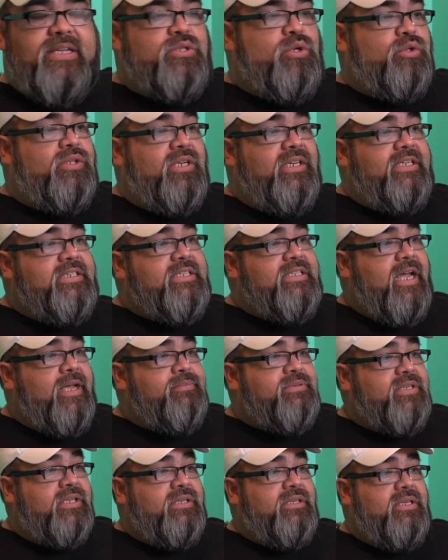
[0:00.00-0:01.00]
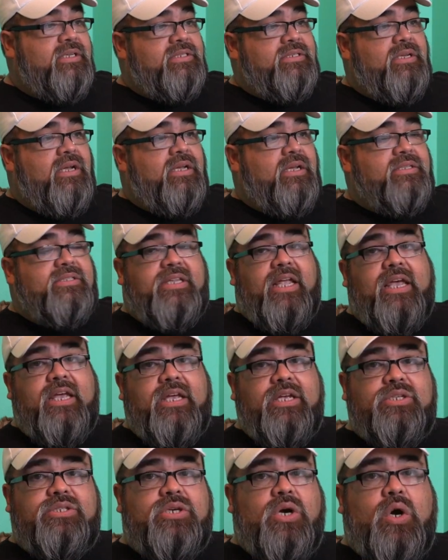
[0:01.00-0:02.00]
So the lead times at this
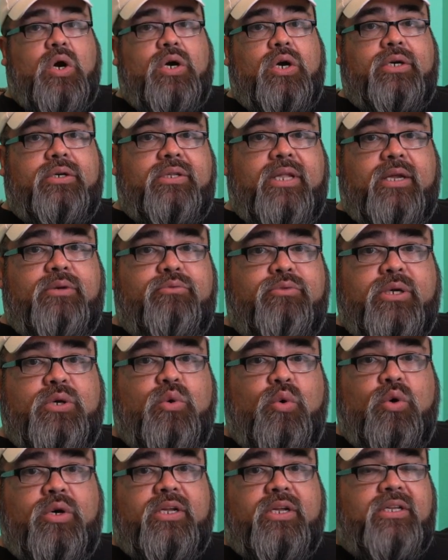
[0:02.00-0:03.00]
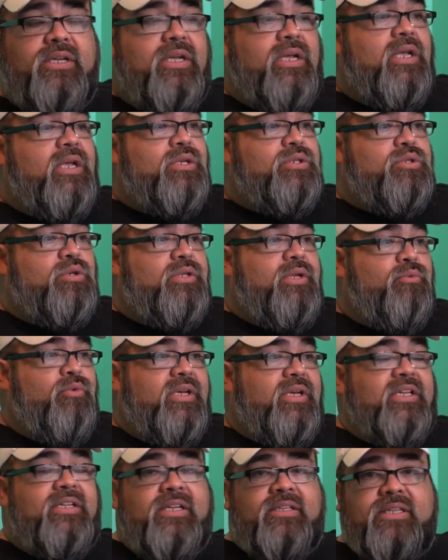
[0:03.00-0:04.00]
stage are then recorded, so then
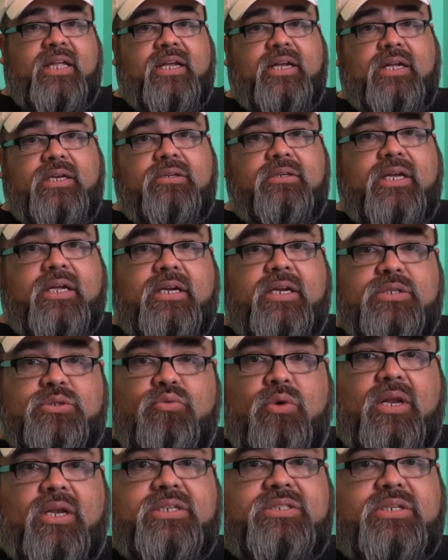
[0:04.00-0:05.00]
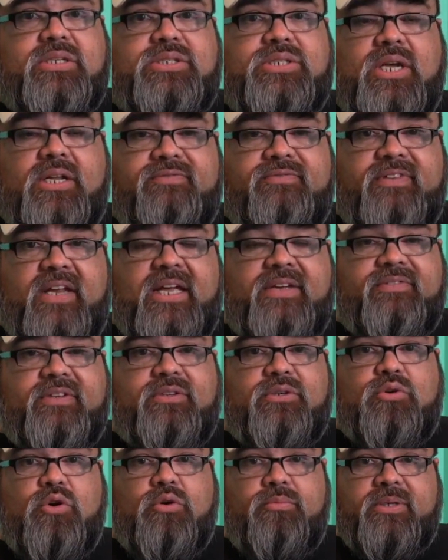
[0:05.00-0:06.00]
we can then take a look at, as well as the shelf life of
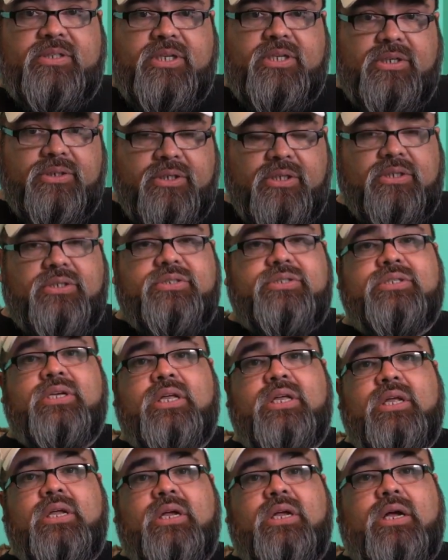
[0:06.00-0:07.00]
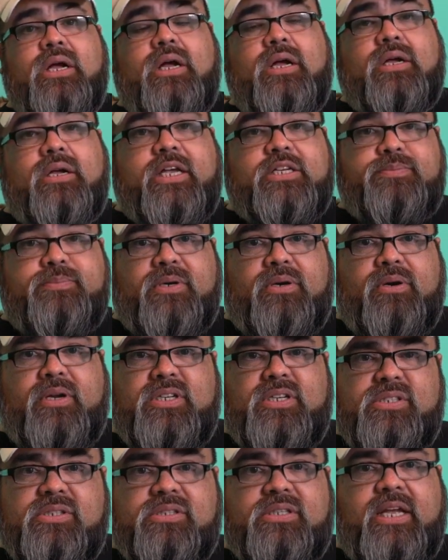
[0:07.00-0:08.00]
the raw materials,
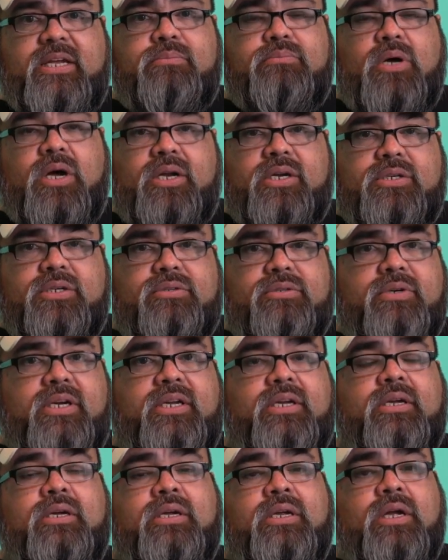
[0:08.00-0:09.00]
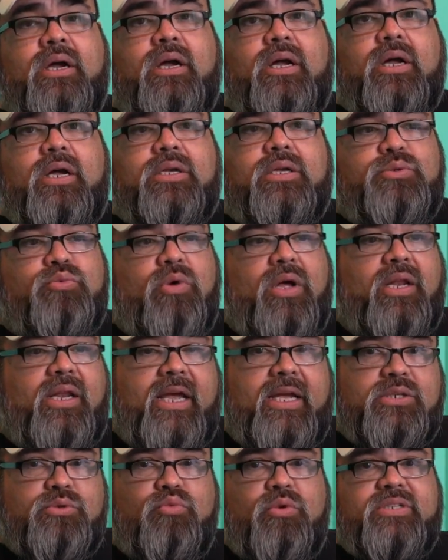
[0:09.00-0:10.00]
expiration date monitoring, as well
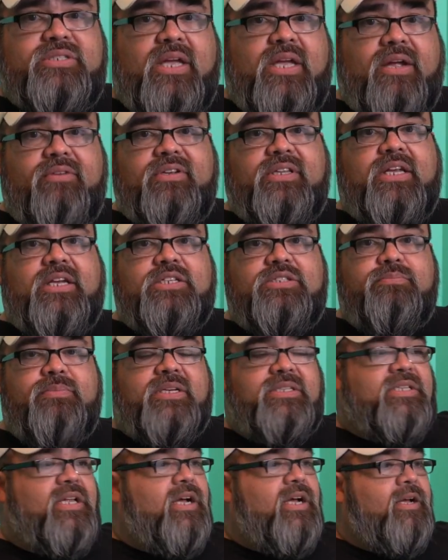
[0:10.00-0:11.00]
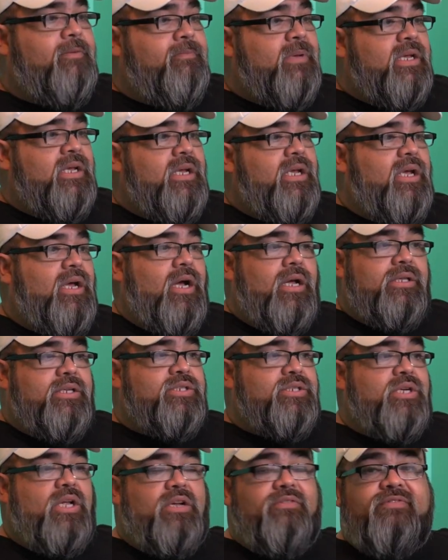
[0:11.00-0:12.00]
as once everything is mixed up, the
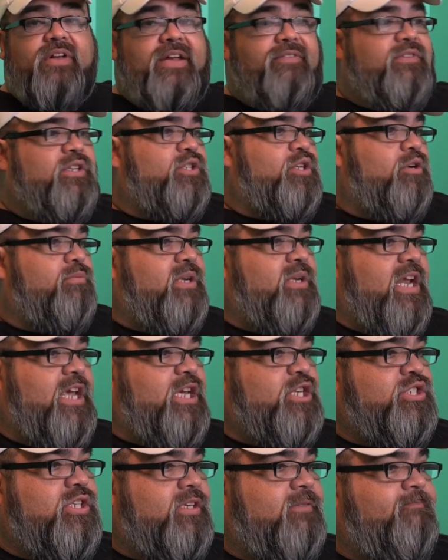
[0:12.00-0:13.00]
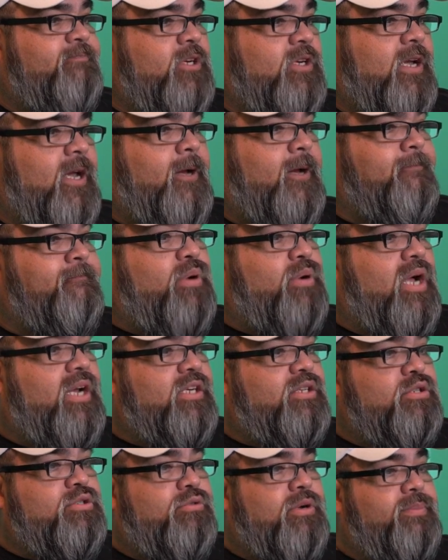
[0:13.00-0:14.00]
shelf life determination. Okay,
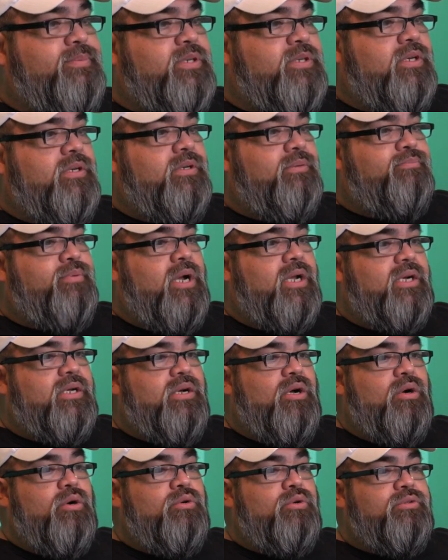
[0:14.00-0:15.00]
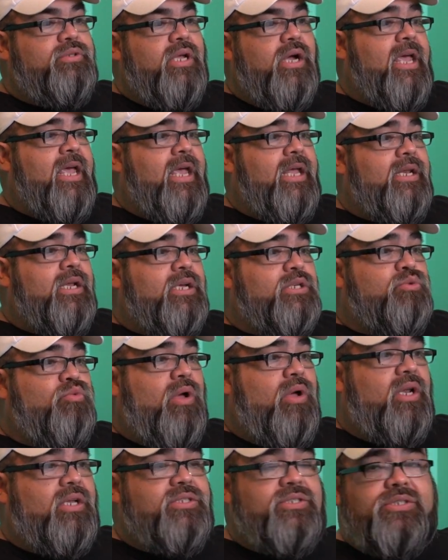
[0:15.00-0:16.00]
product description, product code, and as
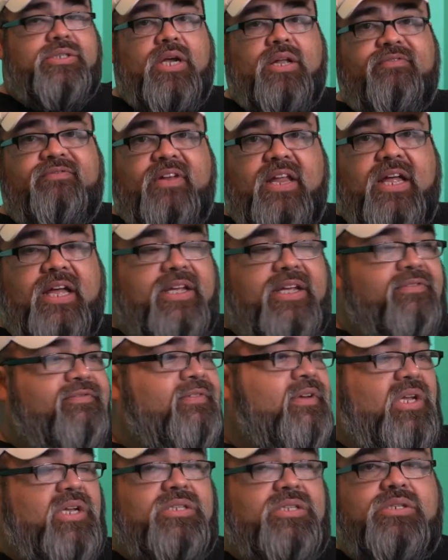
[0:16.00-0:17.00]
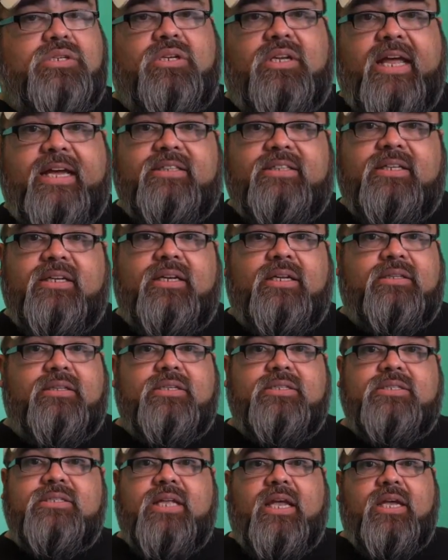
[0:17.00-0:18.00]
well as shelf life is collected at
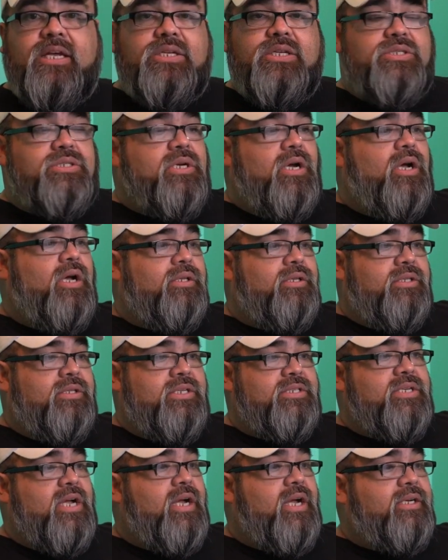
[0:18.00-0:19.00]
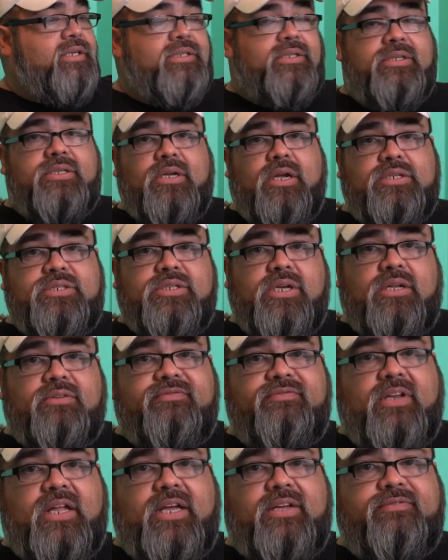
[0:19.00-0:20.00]
this stage. The desired
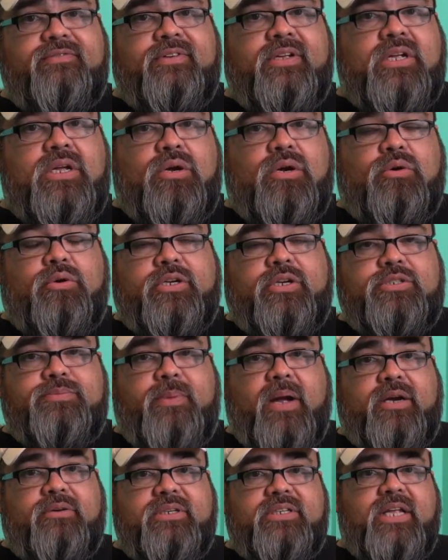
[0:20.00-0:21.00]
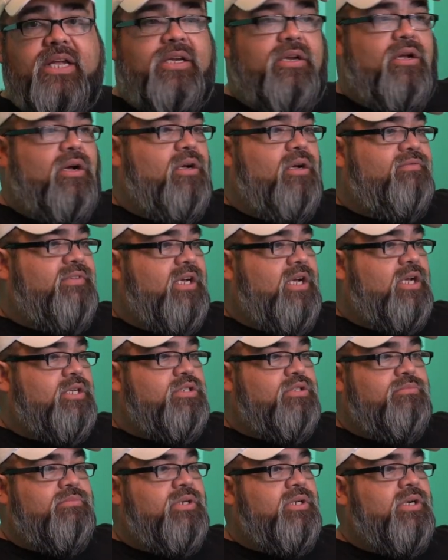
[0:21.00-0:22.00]
shelf life or expiry date of the
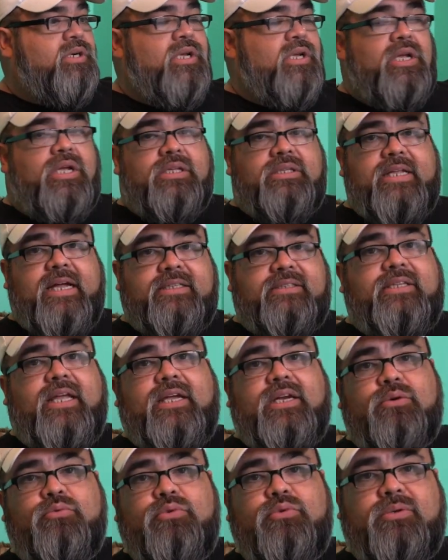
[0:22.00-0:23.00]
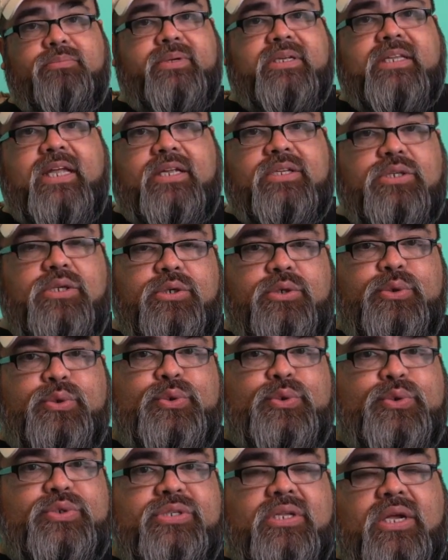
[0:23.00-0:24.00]
customer. That data will be then
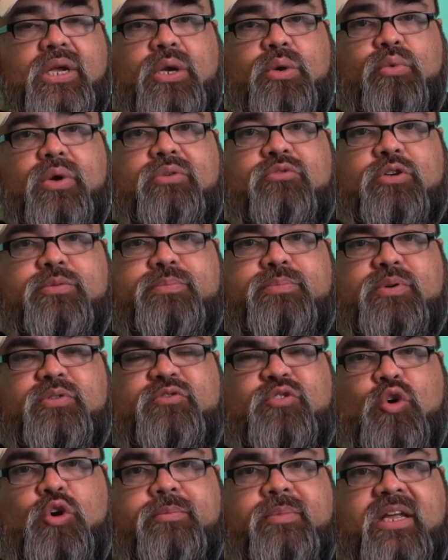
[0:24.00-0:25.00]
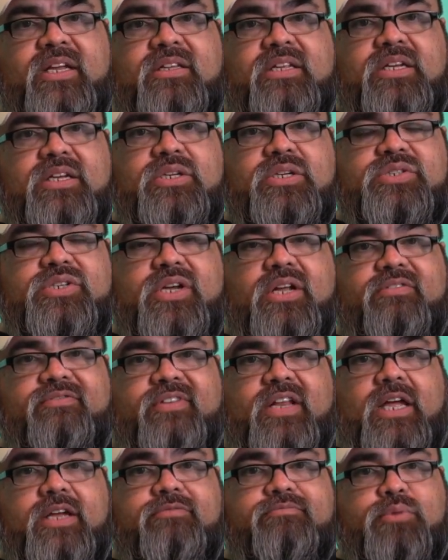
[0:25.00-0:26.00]
used when we're performing the shelf
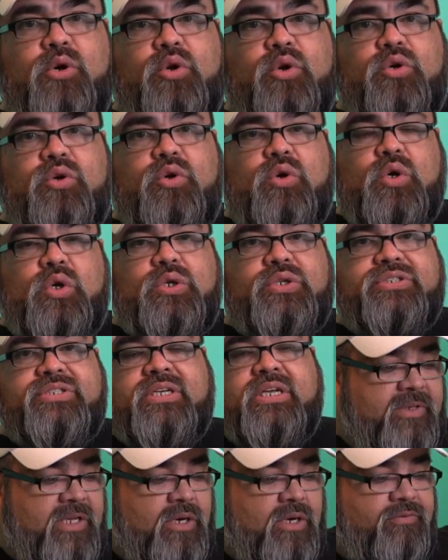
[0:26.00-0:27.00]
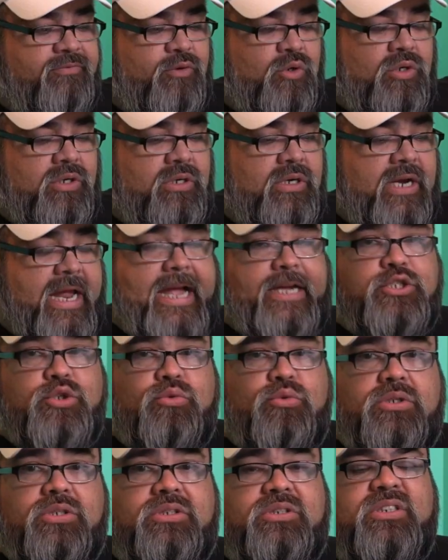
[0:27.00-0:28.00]
life protocols, for
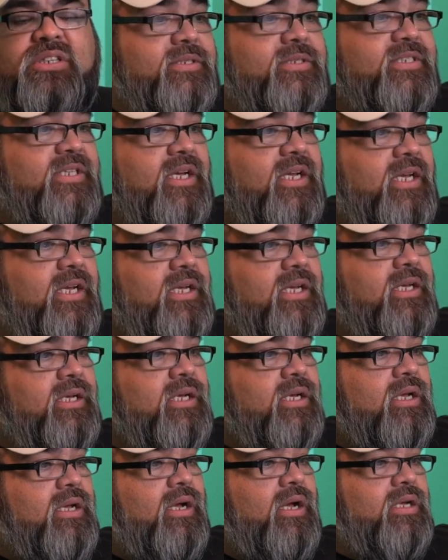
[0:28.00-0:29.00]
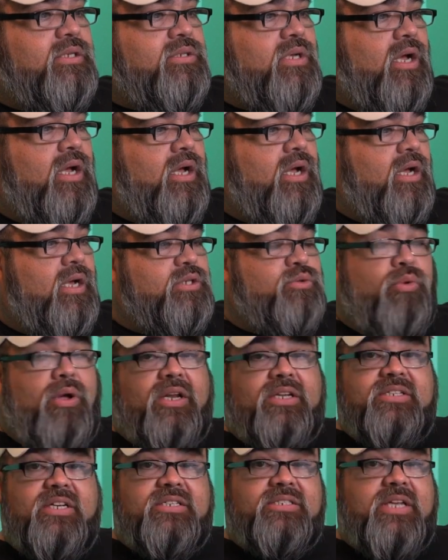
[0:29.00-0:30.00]
actual study as
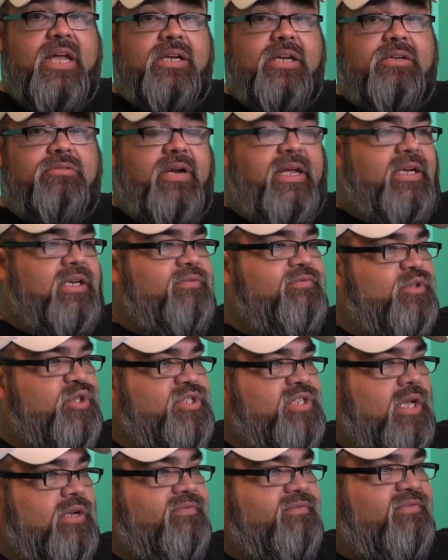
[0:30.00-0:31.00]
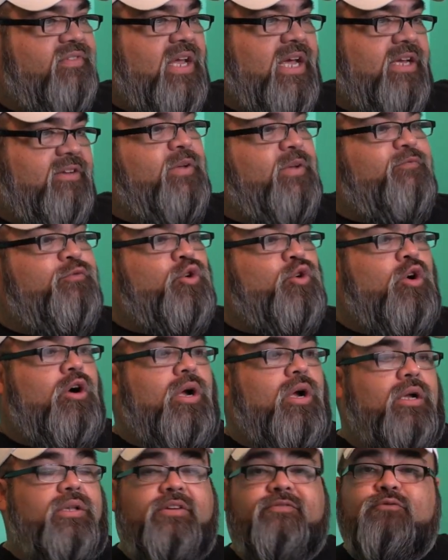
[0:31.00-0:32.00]
well as accelerated for shelf life. The
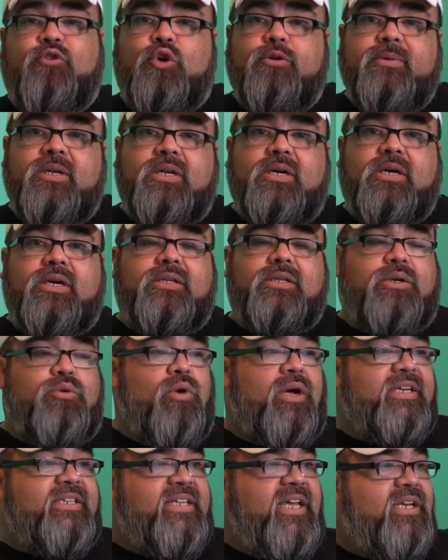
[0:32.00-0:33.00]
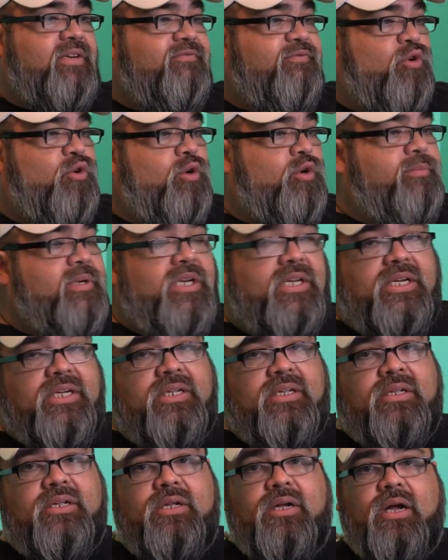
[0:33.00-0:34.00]
formula, the quantitative
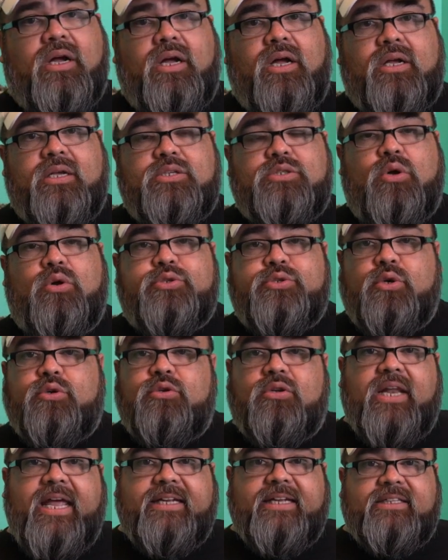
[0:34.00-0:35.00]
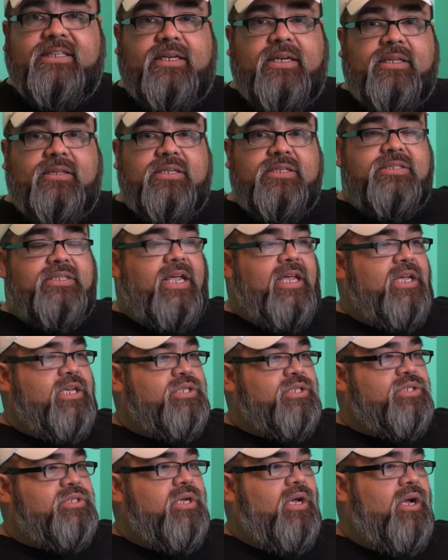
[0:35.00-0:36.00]
formula, is also collected at this
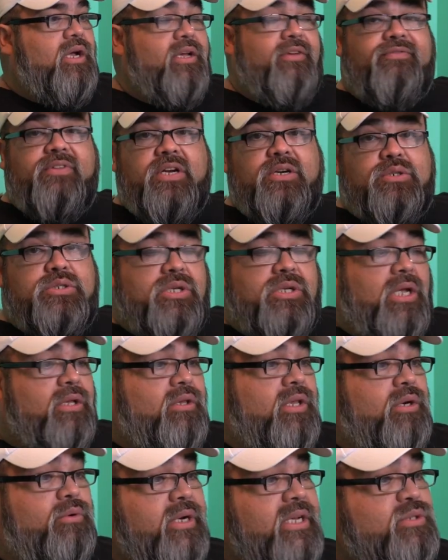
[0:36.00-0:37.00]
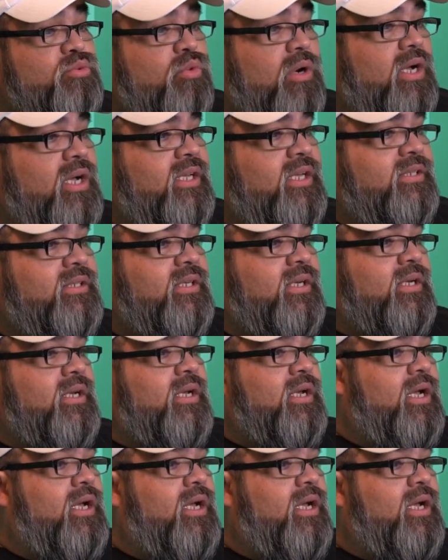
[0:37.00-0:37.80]
stage if there is one.